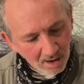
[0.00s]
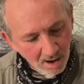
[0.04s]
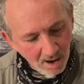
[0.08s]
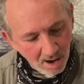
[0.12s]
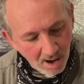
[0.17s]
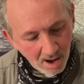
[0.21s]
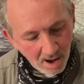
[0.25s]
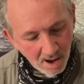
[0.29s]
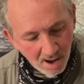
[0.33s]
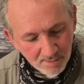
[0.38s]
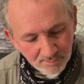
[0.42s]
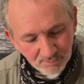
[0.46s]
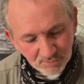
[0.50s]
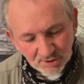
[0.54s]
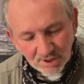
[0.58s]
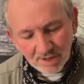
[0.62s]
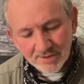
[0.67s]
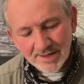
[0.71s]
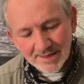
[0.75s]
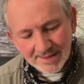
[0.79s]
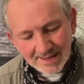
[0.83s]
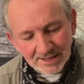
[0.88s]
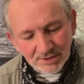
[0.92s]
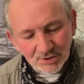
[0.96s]
So
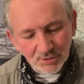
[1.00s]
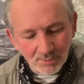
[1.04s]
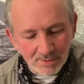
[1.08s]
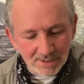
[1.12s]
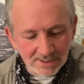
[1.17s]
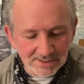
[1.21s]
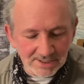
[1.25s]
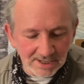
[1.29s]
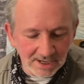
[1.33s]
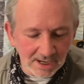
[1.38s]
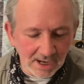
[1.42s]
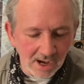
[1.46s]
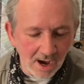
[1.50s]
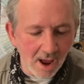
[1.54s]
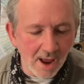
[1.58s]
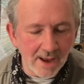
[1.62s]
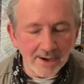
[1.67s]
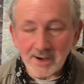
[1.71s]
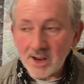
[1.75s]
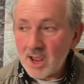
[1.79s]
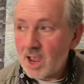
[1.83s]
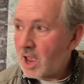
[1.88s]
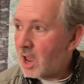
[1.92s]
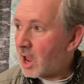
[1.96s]
yeah, that's Sweetest Decline.
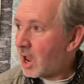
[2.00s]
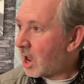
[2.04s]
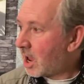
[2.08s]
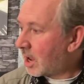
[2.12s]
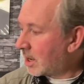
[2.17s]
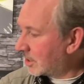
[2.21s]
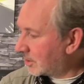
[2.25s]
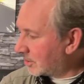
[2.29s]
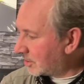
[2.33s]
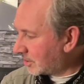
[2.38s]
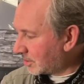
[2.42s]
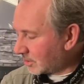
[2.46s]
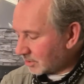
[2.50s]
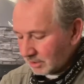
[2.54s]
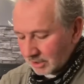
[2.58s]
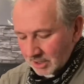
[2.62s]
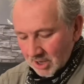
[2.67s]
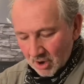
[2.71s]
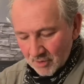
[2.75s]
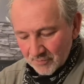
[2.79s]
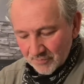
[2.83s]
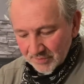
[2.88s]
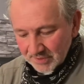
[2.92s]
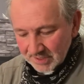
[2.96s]

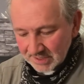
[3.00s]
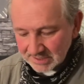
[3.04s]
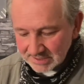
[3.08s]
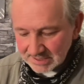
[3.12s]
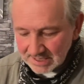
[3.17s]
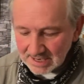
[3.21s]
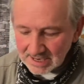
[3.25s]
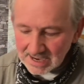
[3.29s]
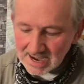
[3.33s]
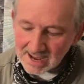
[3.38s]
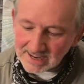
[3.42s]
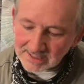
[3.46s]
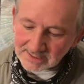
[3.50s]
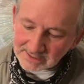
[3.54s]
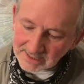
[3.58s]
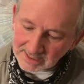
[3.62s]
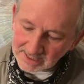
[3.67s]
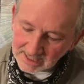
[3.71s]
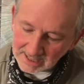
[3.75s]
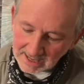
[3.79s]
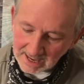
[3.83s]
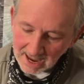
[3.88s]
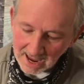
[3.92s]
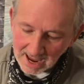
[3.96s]
Go for these Elacs
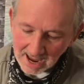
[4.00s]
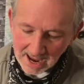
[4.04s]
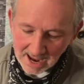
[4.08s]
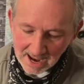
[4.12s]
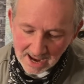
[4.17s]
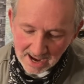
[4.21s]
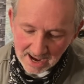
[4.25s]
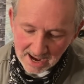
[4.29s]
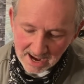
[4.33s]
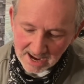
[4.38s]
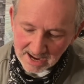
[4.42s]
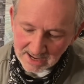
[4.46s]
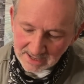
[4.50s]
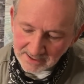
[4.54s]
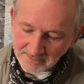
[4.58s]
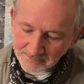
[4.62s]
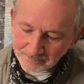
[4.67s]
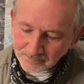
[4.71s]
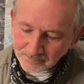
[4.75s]
again.